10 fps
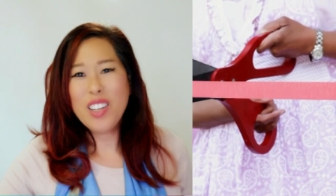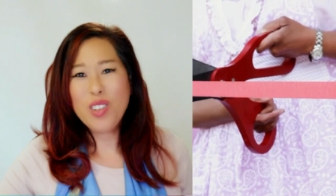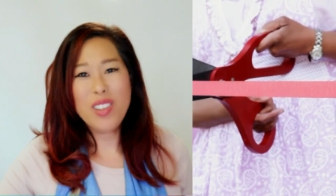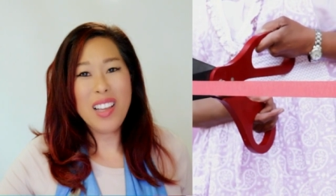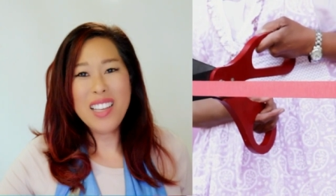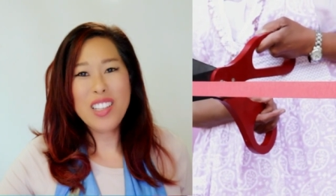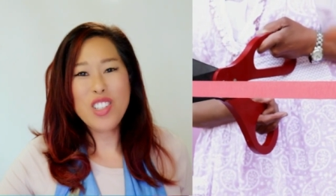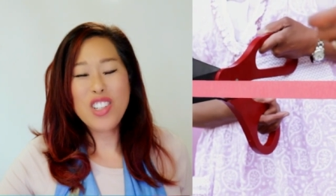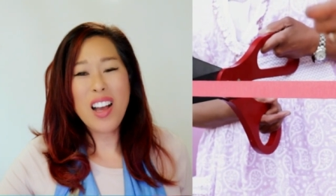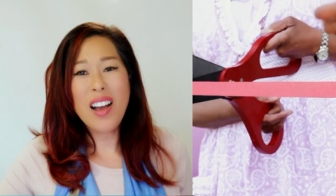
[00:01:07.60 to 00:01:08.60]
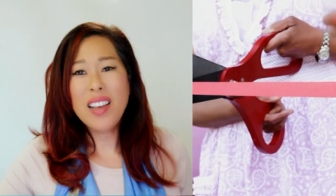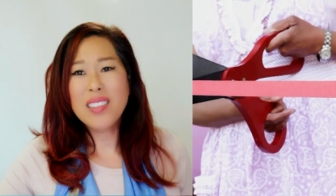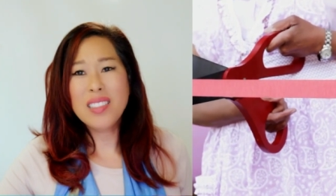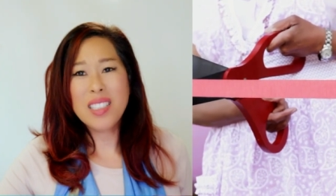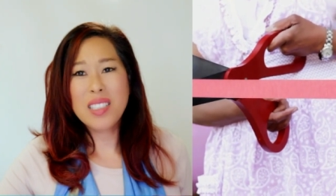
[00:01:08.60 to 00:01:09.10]
you're like a
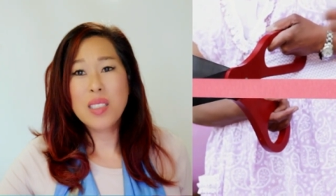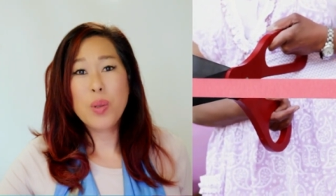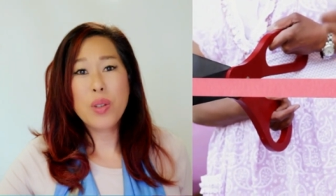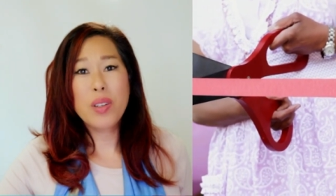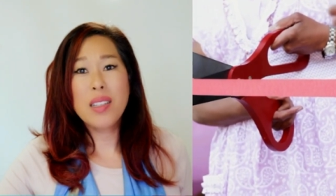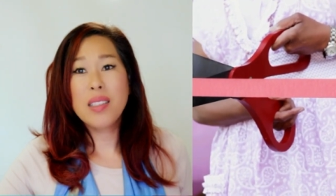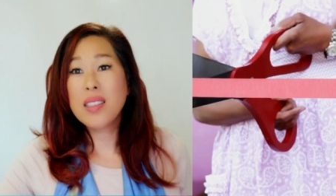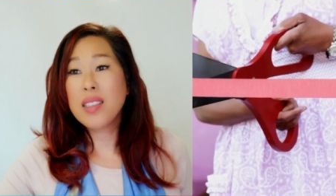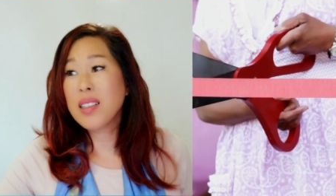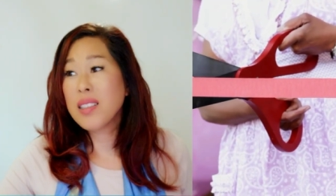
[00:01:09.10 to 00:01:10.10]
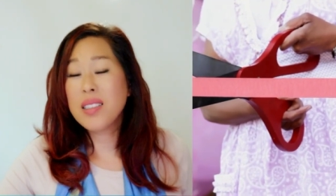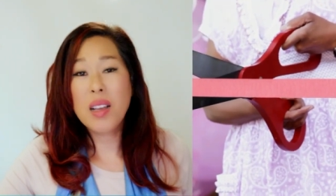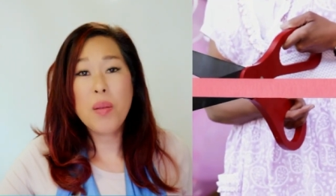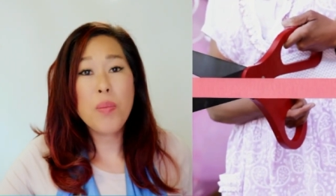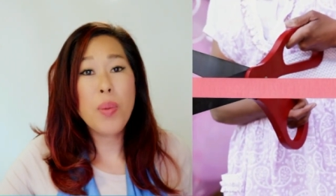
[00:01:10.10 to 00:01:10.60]
child experiencing
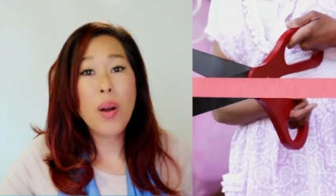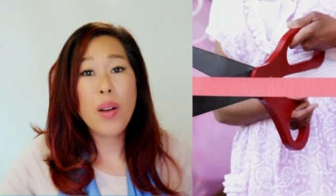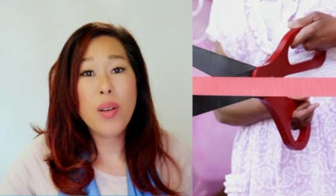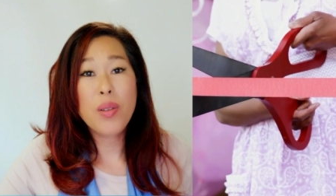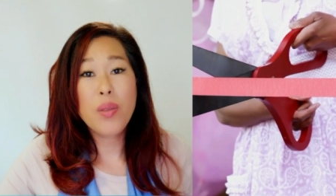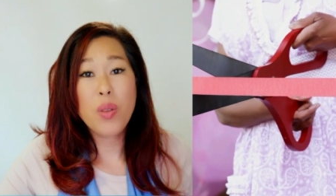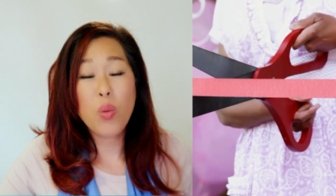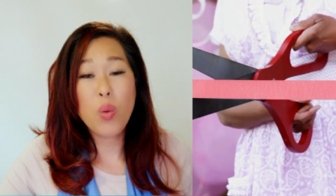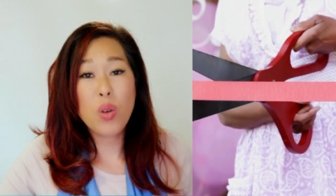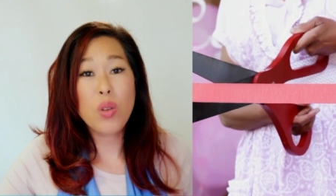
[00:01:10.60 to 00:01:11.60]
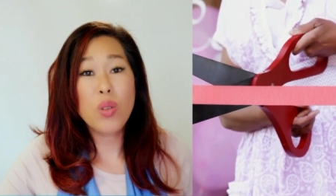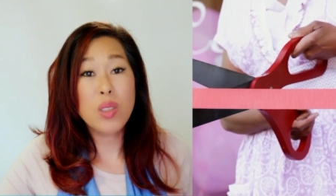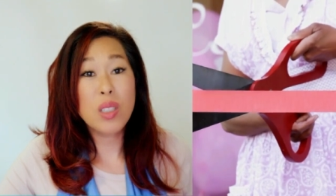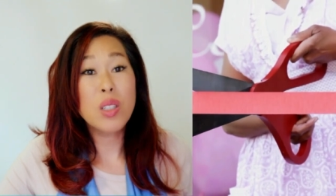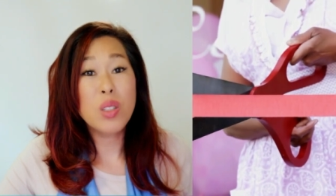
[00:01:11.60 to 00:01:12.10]
some part of the
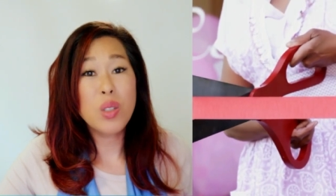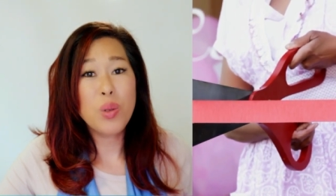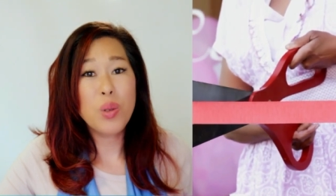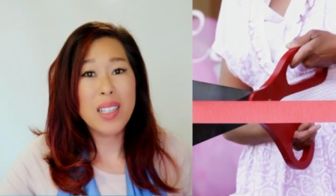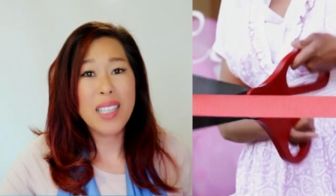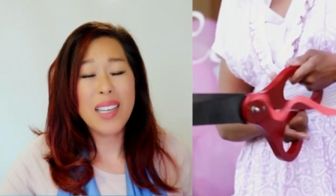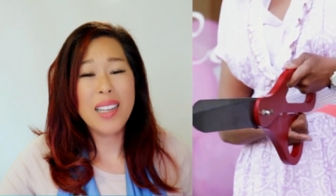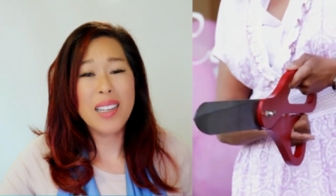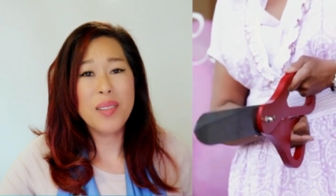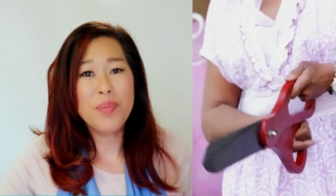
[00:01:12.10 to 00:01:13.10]
world anew again.